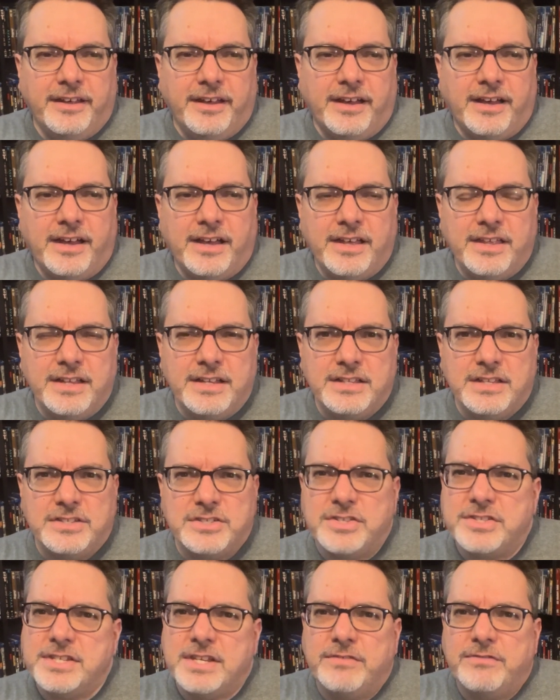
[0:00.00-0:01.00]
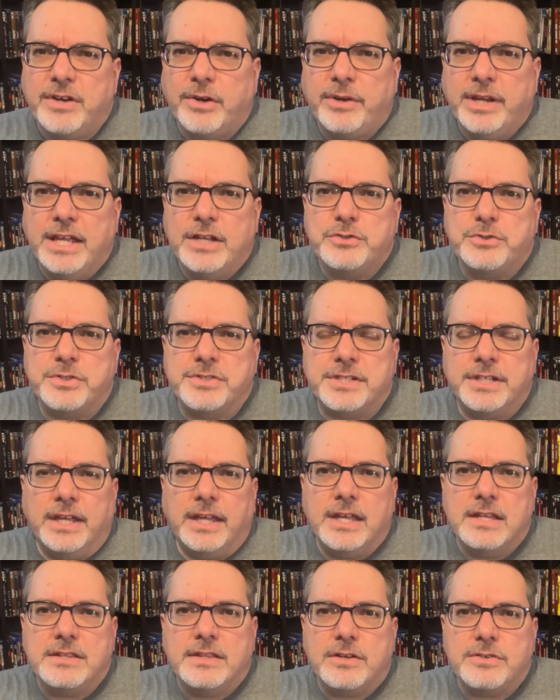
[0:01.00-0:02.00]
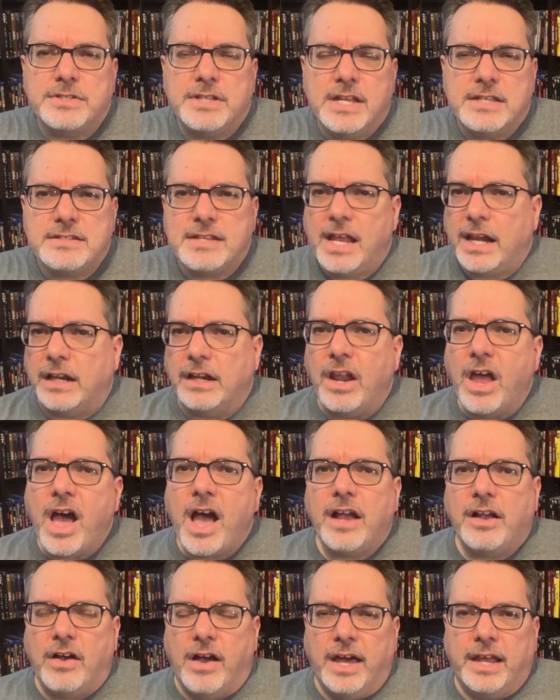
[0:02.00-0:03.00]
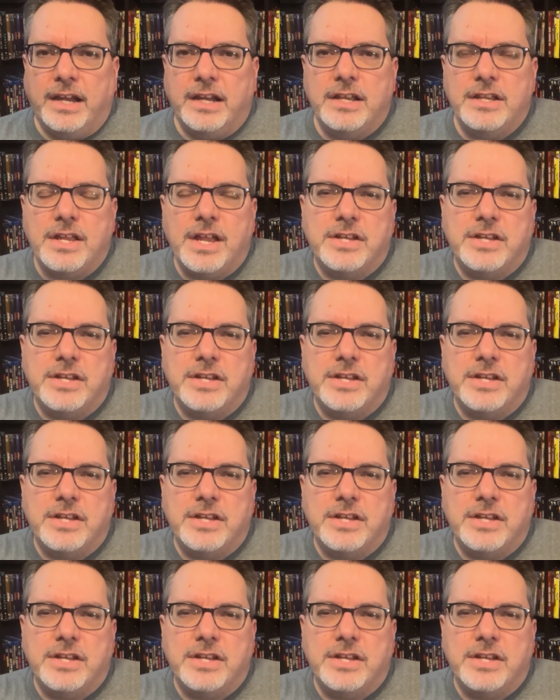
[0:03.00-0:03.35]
Uh, it's just very interesting. It, it's not a knock on it.